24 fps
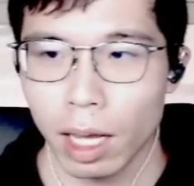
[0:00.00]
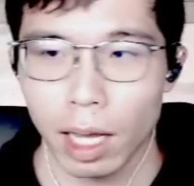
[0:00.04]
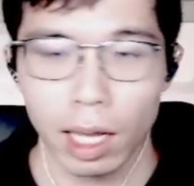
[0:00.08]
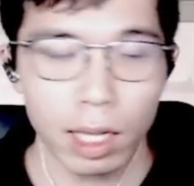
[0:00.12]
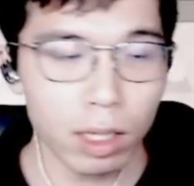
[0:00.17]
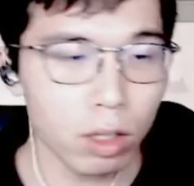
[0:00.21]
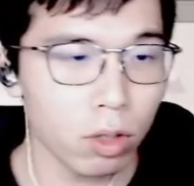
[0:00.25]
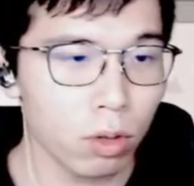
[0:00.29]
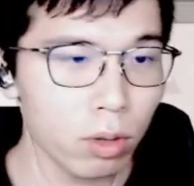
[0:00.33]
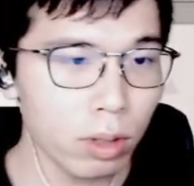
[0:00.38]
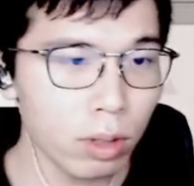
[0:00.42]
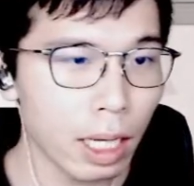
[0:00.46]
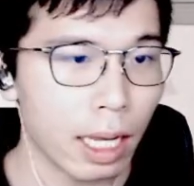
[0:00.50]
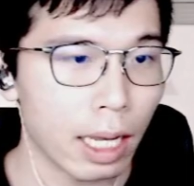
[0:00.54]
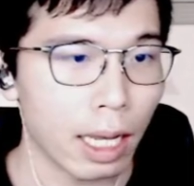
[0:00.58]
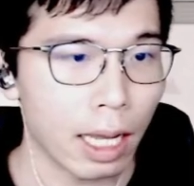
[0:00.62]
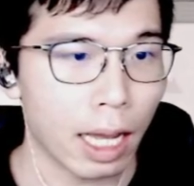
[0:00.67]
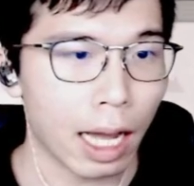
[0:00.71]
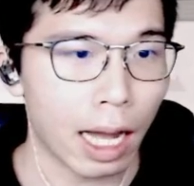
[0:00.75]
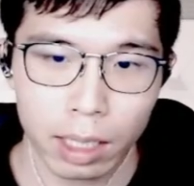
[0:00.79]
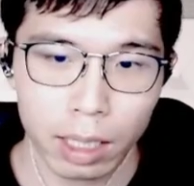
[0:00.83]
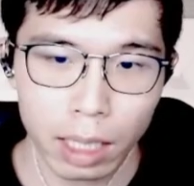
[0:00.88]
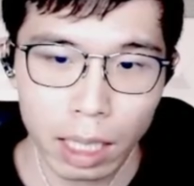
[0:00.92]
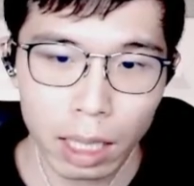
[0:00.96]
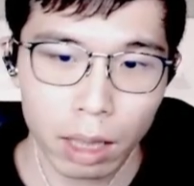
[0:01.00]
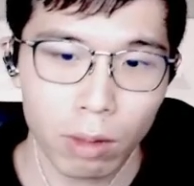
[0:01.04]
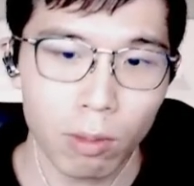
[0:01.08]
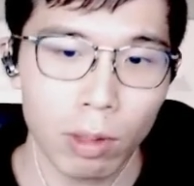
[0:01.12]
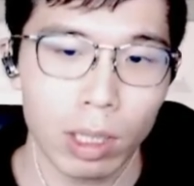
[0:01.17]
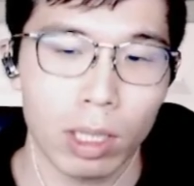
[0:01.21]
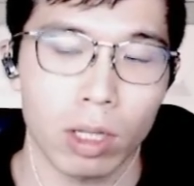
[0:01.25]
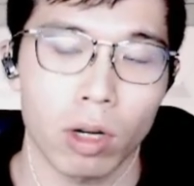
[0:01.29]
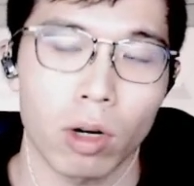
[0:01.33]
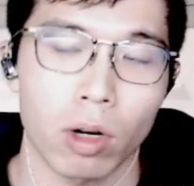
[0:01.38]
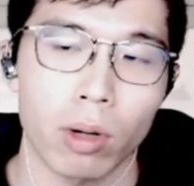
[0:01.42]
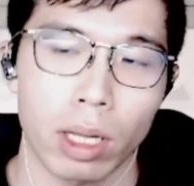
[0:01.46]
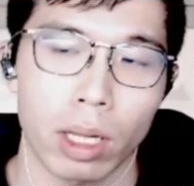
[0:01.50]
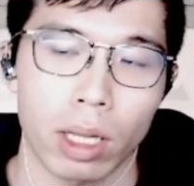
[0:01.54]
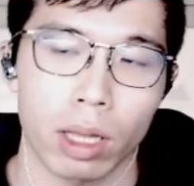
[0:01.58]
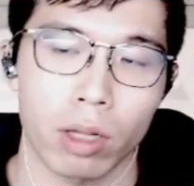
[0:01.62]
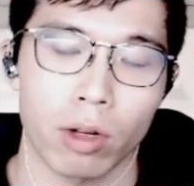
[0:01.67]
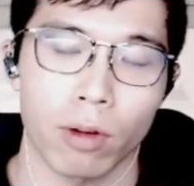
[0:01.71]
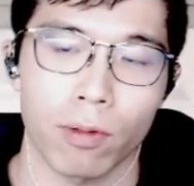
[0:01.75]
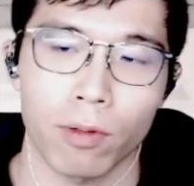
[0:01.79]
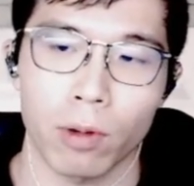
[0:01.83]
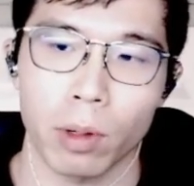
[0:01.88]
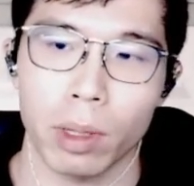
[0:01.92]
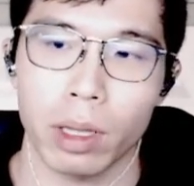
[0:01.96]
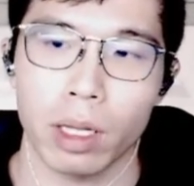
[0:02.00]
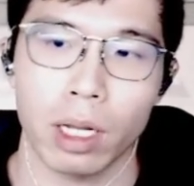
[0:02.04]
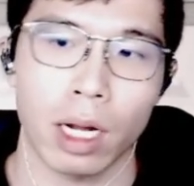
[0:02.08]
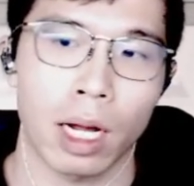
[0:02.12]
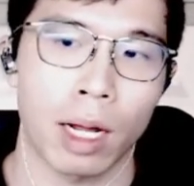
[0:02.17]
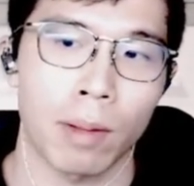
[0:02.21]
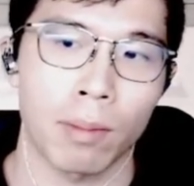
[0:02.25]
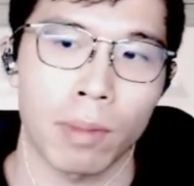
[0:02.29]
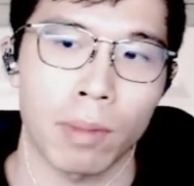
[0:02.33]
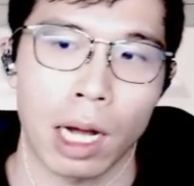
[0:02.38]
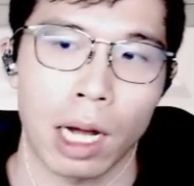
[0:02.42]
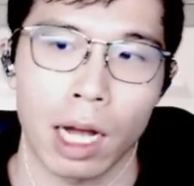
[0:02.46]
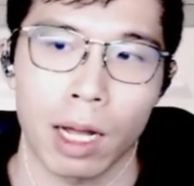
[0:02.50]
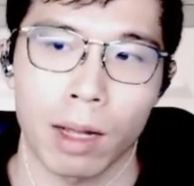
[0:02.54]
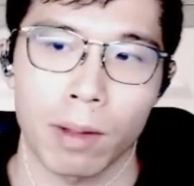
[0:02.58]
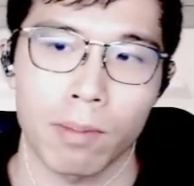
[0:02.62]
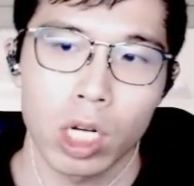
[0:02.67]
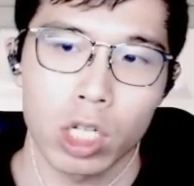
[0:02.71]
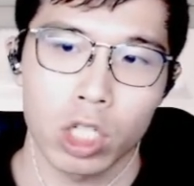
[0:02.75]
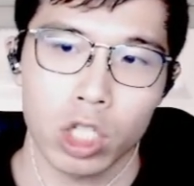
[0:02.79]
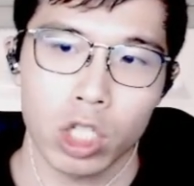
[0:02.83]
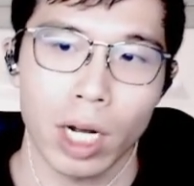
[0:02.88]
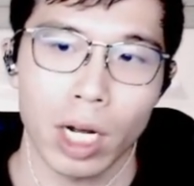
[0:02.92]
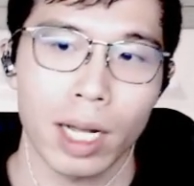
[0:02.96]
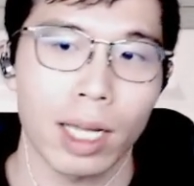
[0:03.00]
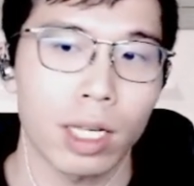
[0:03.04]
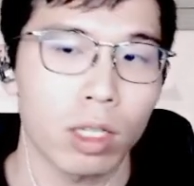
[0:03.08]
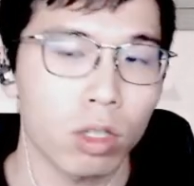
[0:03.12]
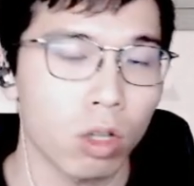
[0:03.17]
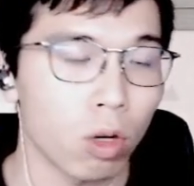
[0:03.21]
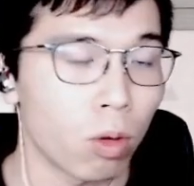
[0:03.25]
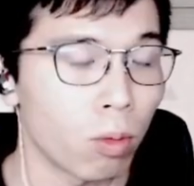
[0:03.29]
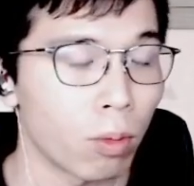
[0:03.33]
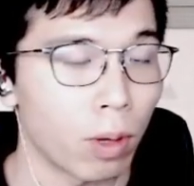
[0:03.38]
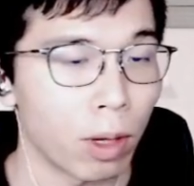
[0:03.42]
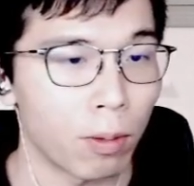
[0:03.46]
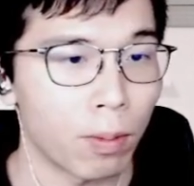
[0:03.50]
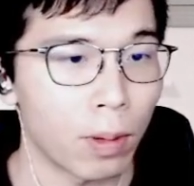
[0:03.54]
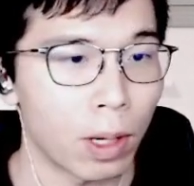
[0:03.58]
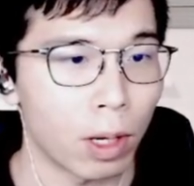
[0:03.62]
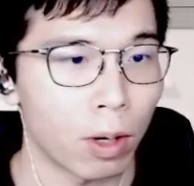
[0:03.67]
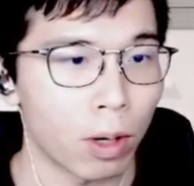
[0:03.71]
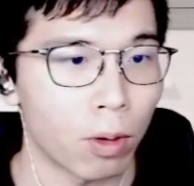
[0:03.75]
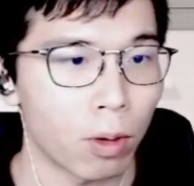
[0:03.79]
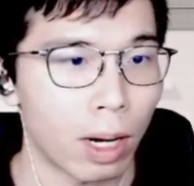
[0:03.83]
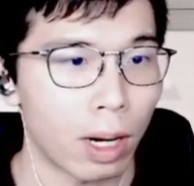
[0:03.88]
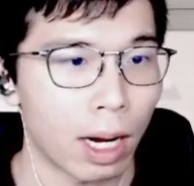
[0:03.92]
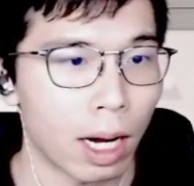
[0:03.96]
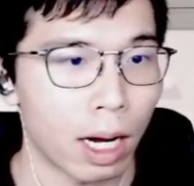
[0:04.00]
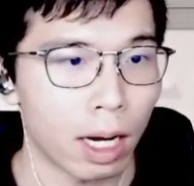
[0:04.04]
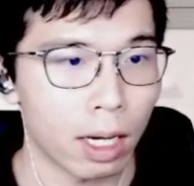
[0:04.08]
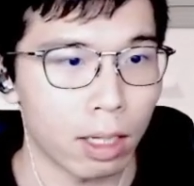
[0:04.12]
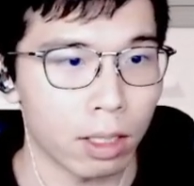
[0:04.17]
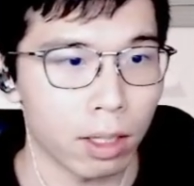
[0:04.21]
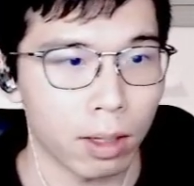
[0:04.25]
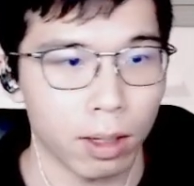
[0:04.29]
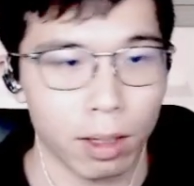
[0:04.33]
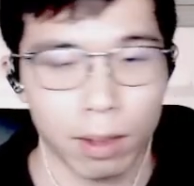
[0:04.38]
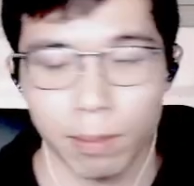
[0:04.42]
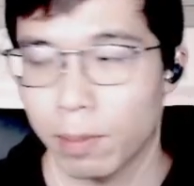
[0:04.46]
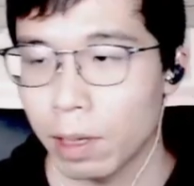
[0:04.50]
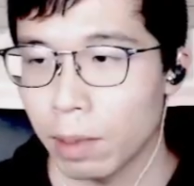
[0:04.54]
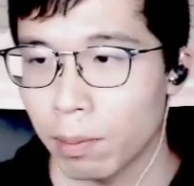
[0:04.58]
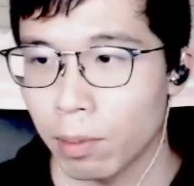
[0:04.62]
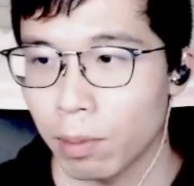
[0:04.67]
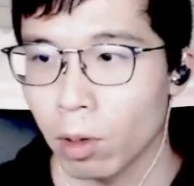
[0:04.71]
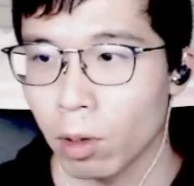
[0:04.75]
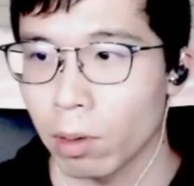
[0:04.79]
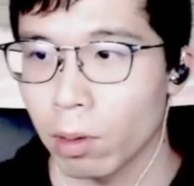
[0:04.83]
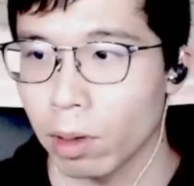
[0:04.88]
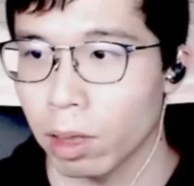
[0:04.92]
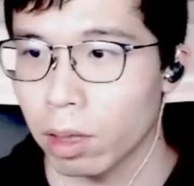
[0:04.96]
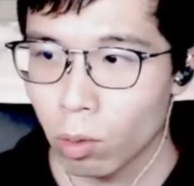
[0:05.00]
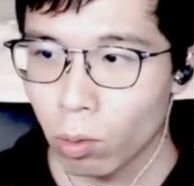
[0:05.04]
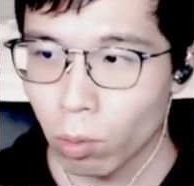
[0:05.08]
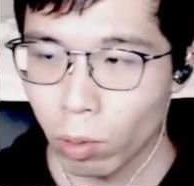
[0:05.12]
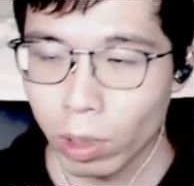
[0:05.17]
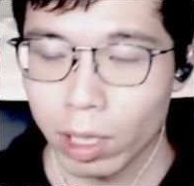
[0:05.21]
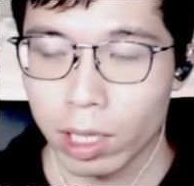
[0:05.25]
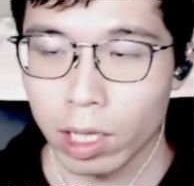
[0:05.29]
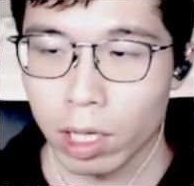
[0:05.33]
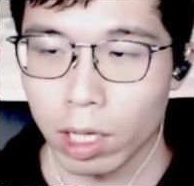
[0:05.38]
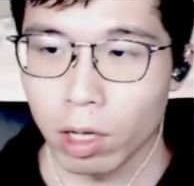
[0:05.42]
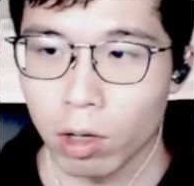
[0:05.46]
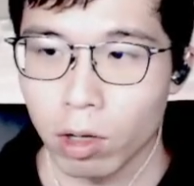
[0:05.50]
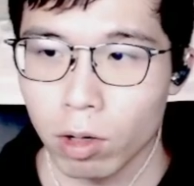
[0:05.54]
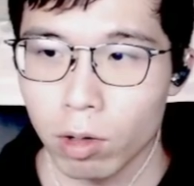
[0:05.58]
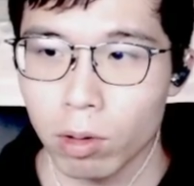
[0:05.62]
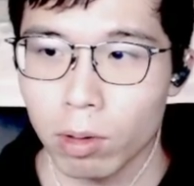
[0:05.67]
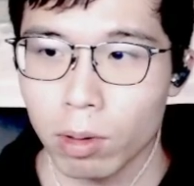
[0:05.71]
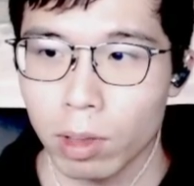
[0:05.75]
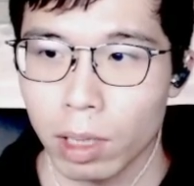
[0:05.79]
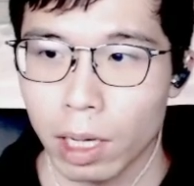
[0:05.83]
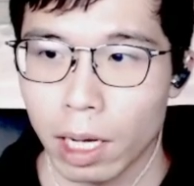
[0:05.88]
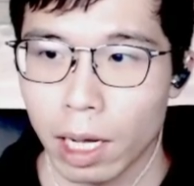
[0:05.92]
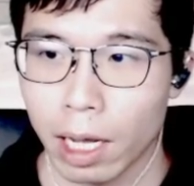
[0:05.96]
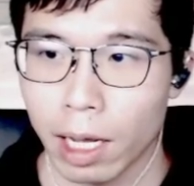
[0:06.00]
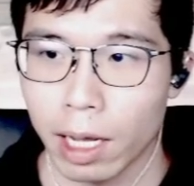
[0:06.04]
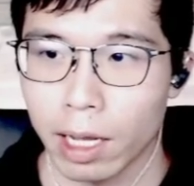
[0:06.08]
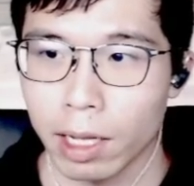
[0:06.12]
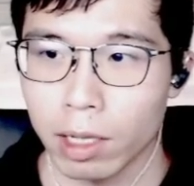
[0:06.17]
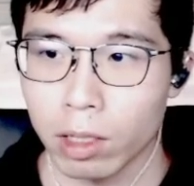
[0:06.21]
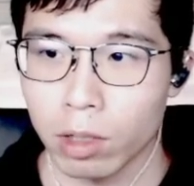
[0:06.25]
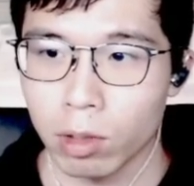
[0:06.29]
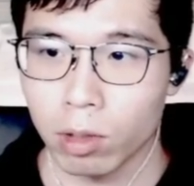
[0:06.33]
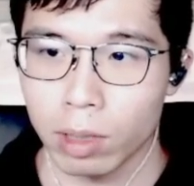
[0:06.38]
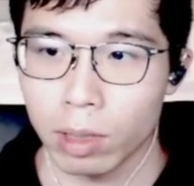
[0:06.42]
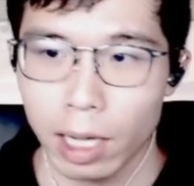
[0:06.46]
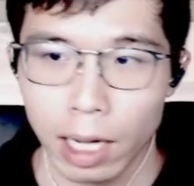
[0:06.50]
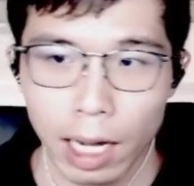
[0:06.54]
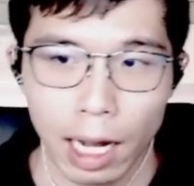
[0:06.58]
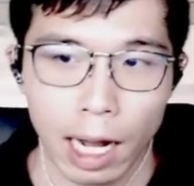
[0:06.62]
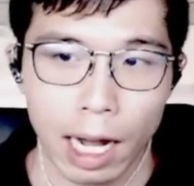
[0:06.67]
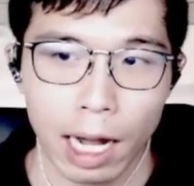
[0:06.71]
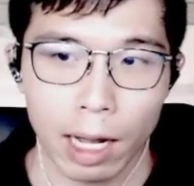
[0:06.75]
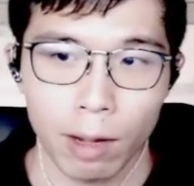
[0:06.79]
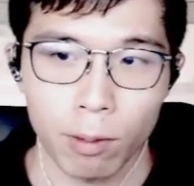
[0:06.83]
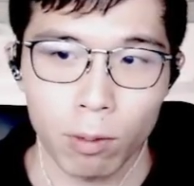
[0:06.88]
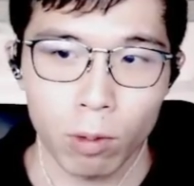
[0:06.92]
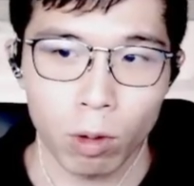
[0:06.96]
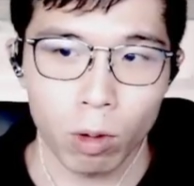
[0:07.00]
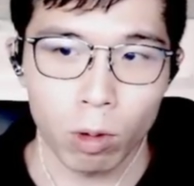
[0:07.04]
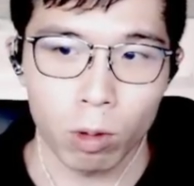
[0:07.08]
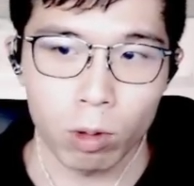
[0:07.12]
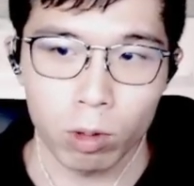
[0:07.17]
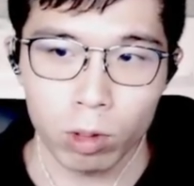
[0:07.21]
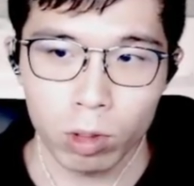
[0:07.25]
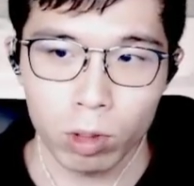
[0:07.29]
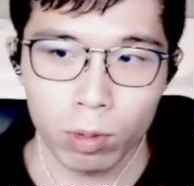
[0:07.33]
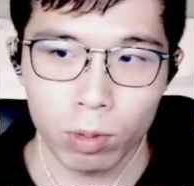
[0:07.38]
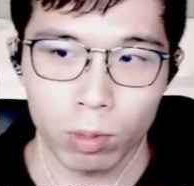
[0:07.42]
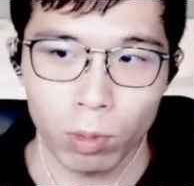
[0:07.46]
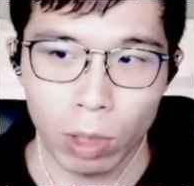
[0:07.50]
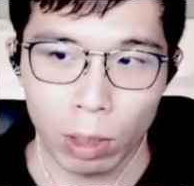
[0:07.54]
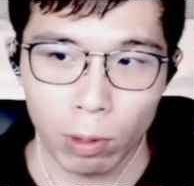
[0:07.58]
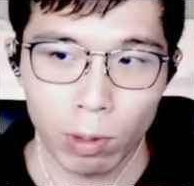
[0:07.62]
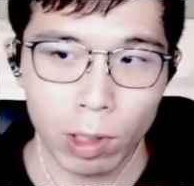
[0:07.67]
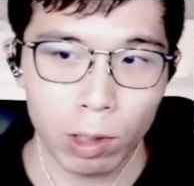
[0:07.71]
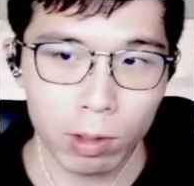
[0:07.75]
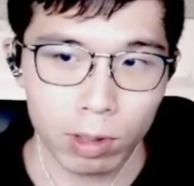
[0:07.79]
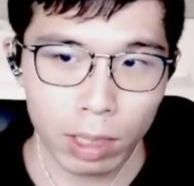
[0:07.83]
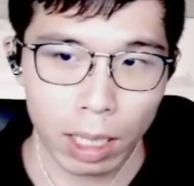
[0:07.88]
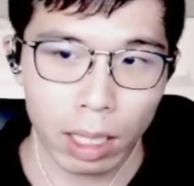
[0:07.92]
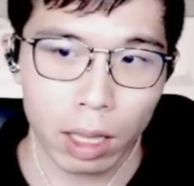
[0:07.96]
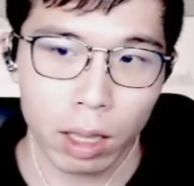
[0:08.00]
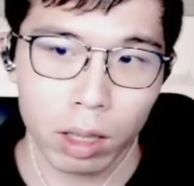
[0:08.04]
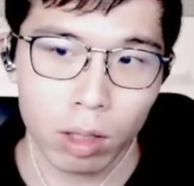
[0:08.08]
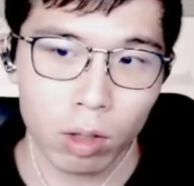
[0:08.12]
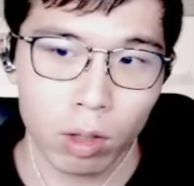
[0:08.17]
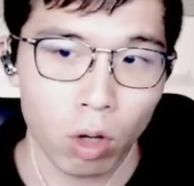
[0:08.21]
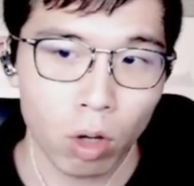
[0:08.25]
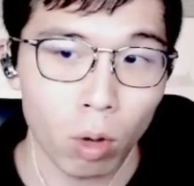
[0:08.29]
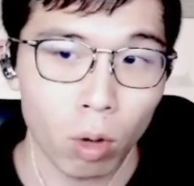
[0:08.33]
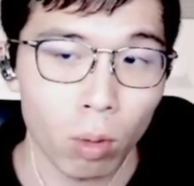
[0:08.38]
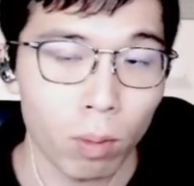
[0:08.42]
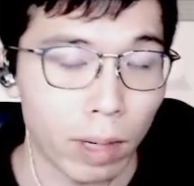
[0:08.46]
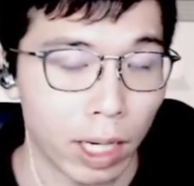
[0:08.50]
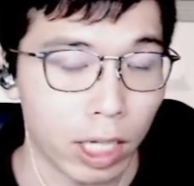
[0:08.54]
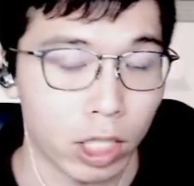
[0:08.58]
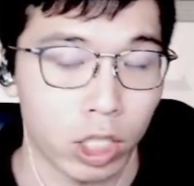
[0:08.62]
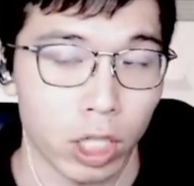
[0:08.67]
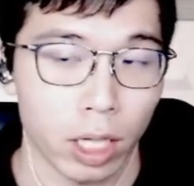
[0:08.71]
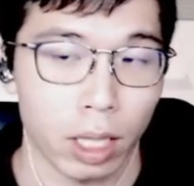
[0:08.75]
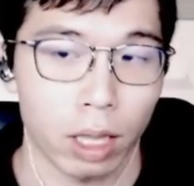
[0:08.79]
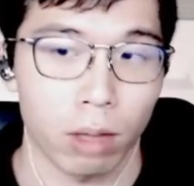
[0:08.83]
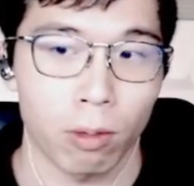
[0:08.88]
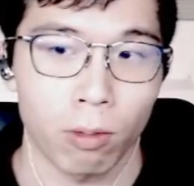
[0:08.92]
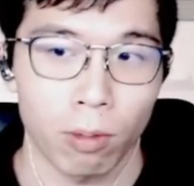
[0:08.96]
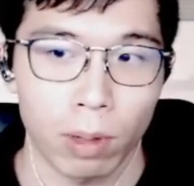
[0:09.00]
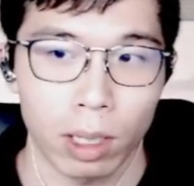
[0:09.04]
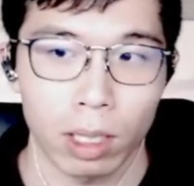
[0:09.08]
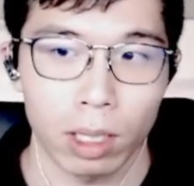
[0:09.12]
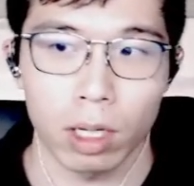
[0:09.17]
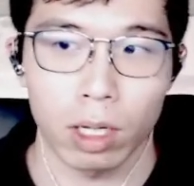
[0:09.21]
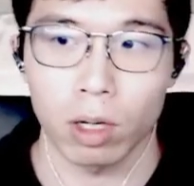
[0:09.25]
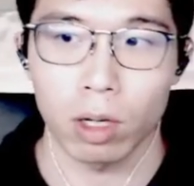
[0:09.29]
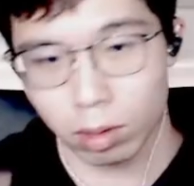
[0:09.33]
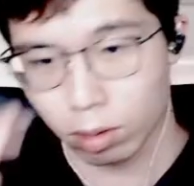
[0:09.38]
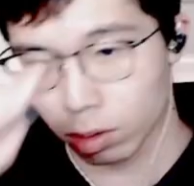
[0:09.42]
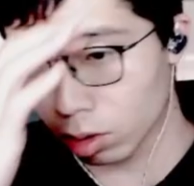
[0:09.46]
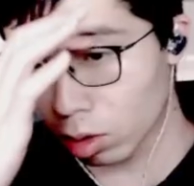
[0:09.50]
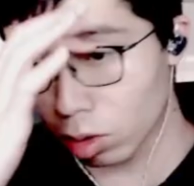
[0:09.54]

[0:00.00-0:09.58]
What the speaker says: And today, this video is the first time I'm trying to review other people's video, and today I will review this Go Magic video.